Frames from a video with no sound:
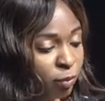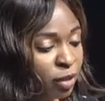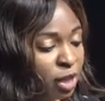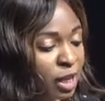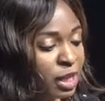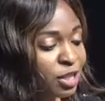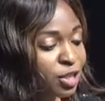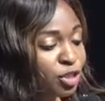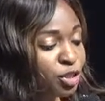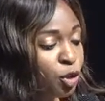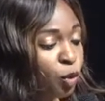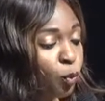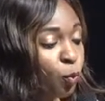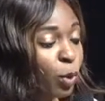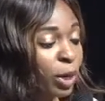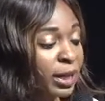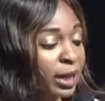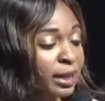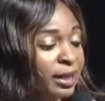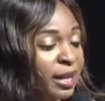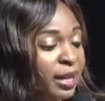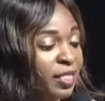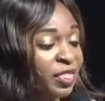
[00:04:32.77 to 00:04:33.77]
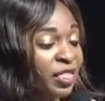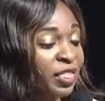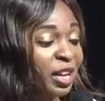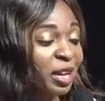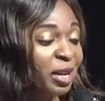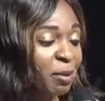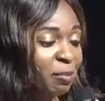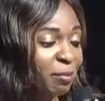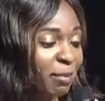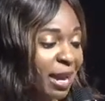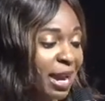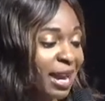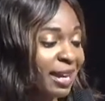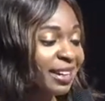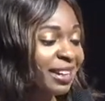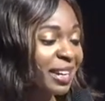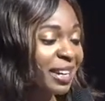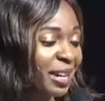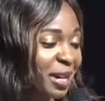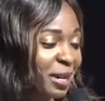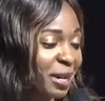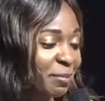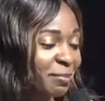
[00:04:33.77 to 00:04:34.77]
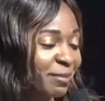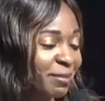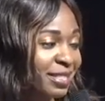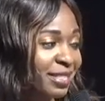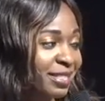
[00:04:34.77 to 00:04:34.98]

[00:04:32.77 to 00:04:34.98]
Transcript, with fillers: So when the command comes